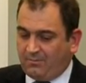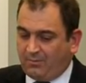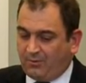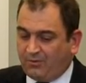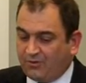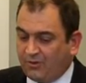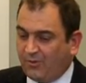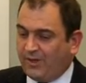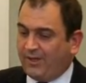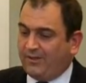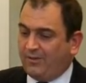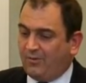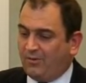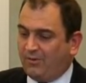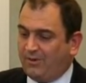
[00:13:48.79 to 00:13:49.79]

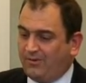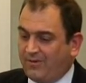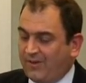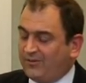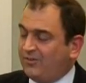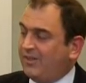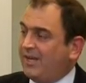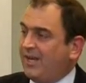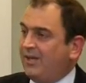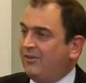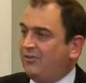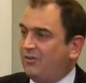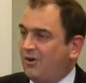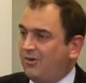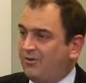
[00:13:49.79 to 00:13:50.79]
pursuing or investigating
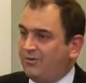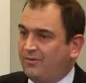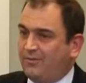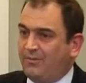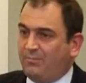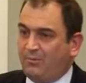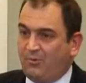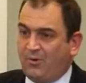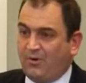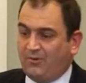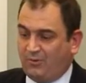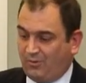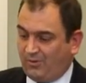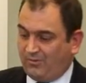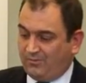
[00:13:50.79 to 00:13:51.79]
charges of
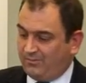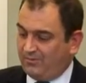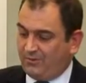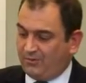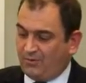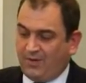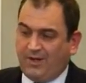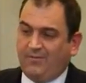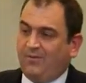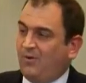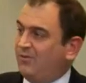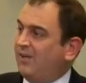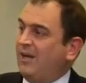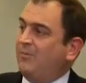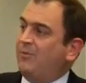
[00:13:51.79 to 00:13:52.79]
employers who are screening
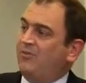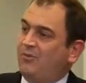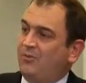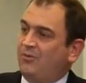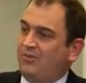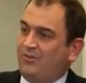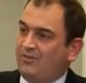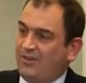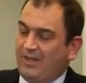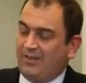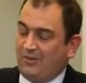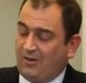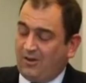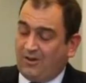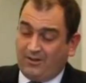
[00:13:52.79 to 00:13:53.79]
folks out pursuant to
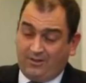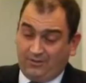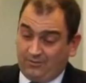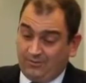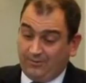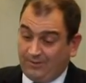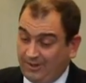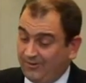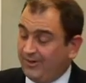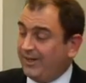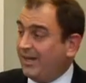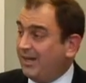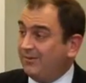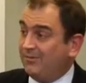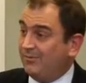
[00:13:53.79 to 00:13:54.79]
state law is really
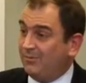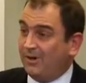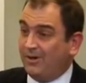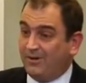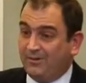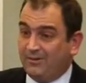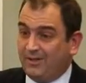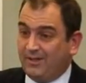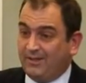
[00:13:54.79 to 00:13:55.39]
not where